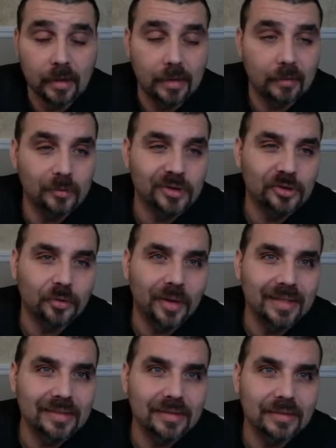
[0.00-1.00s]
what's
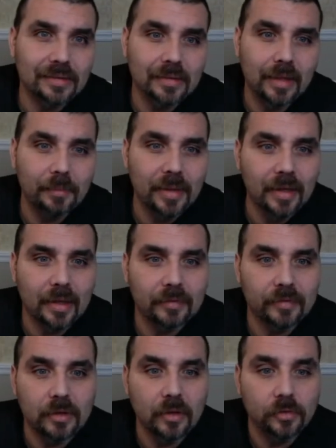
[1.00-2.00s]
crazy is they may not
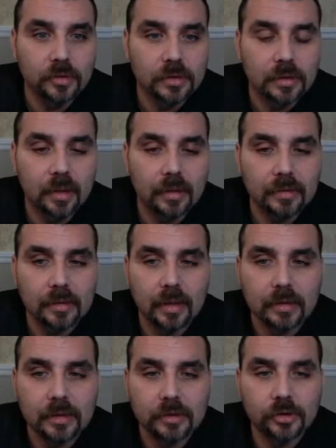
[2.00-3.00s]
even notice it.
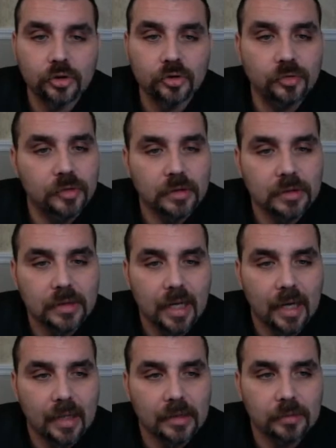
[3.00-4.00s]
They just choosing
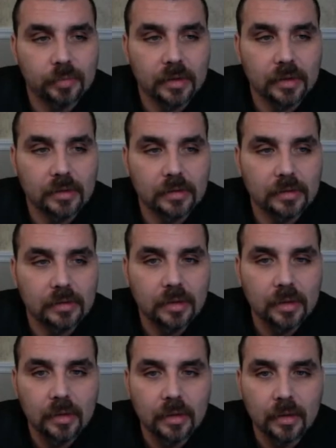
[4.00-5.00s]
sides because
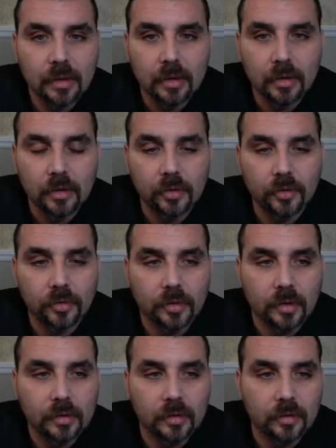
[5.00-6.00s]

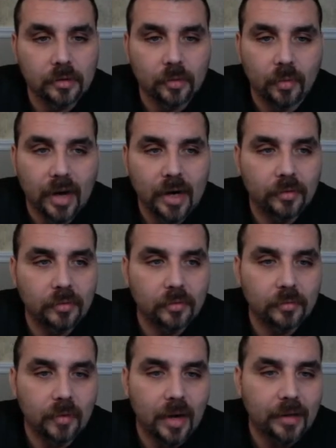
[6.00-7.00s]
the
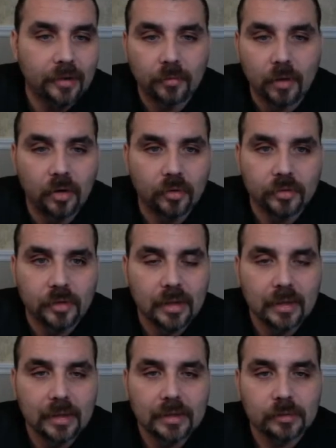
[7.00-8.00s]
right and wrong
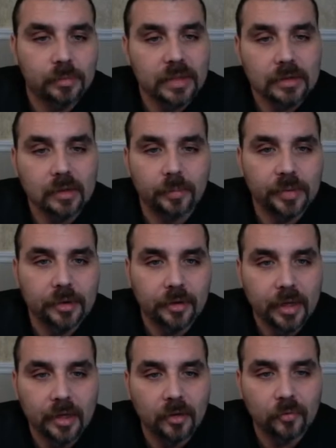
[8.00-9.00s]
thing gets mixed up in their
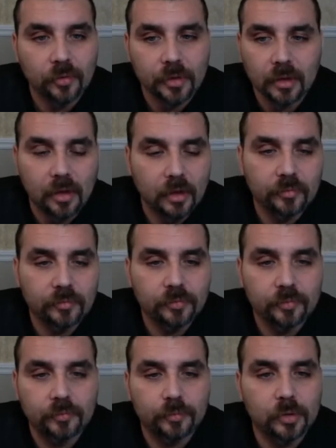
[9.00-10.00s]
head over the love
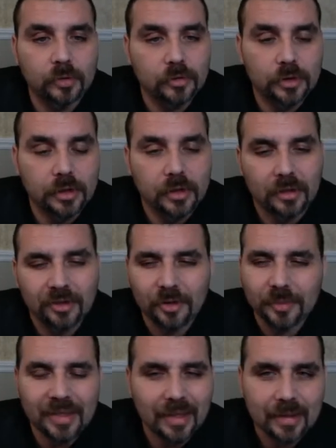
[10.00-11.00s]
bullshit. You know
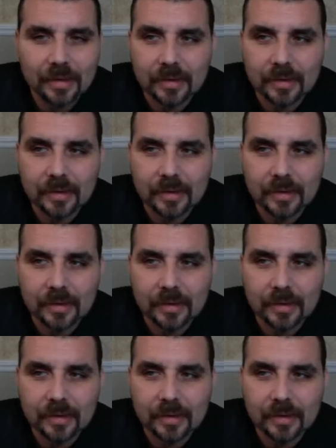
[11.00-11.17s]
what I mean? Like